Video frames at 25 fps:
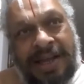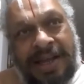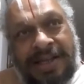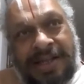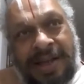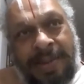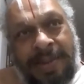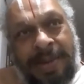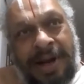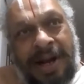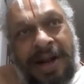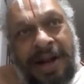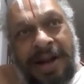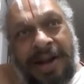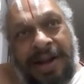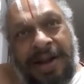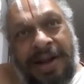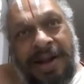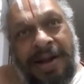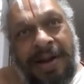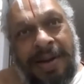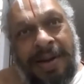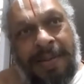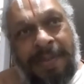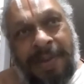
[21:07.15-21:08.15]
Tamil,
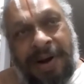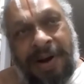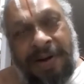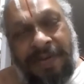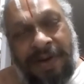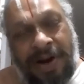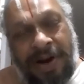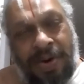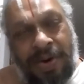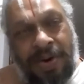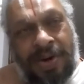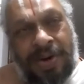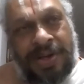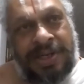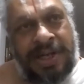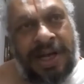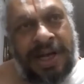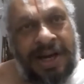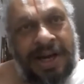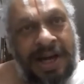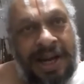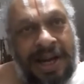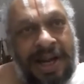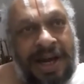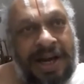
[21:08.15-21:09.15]
but we don't say
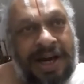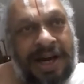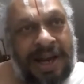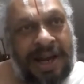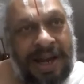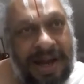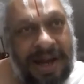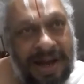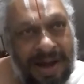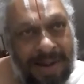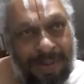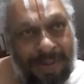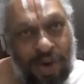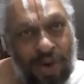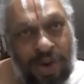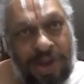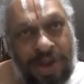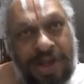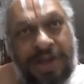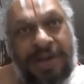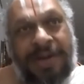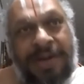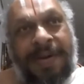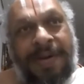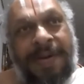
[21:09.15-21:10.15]
curry amud,
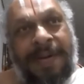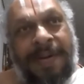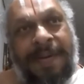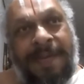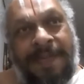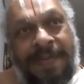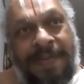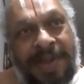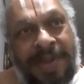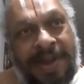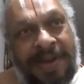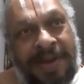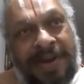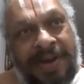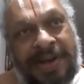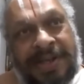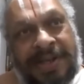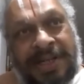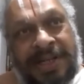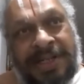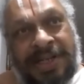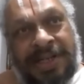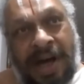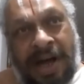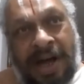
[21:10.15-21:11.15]
we
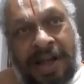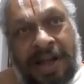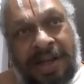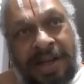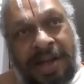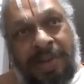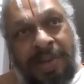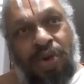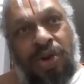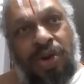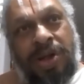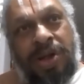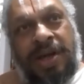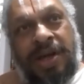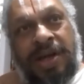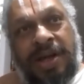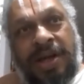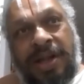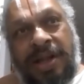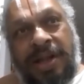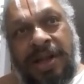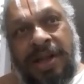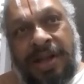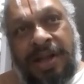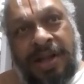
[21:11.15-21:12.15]
say shat amud,
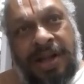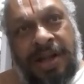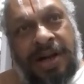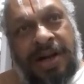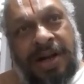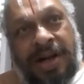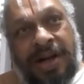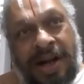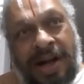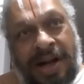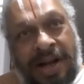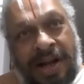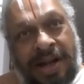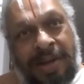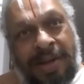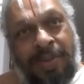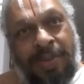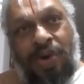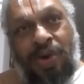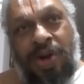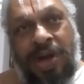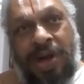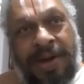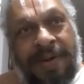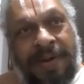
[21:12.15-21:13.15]
tirikkannan
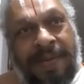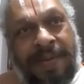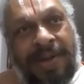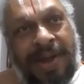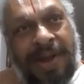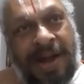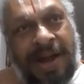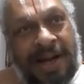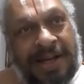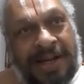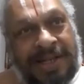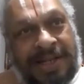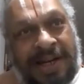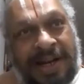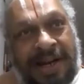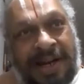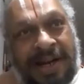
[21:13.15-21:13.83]
amud, etc.